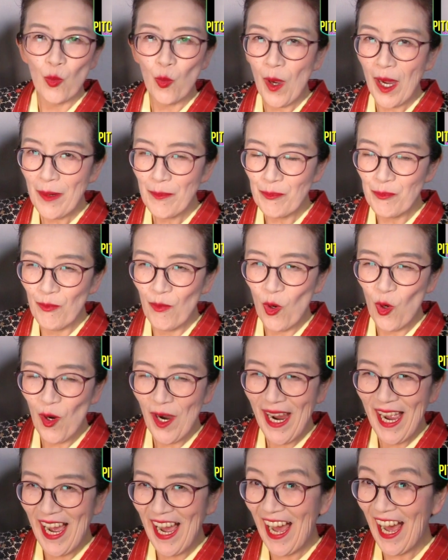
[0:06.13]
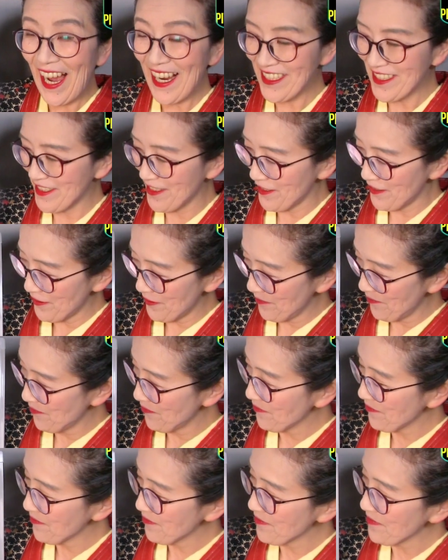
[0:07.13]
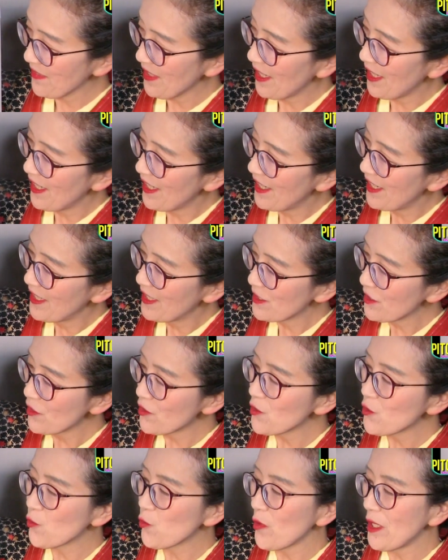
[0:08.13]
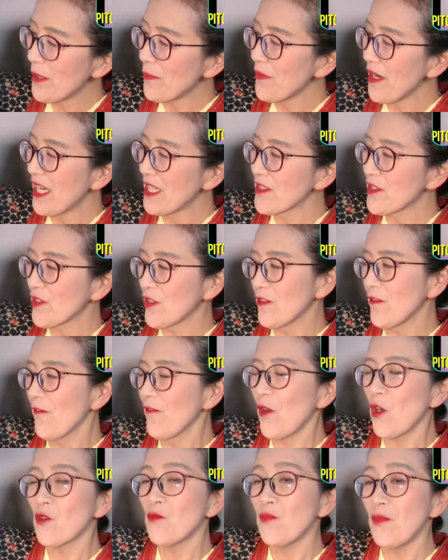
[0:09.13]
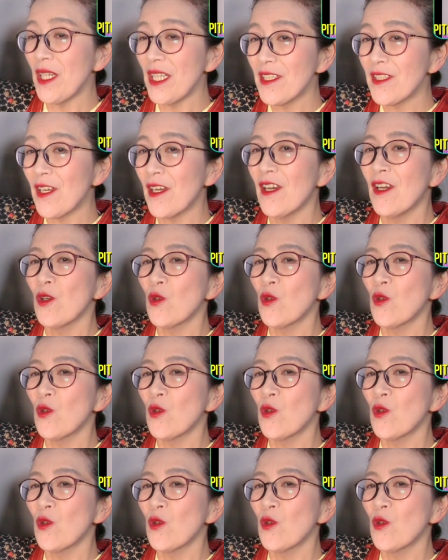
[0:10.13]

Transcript: one more haku. To sweep and to vomit,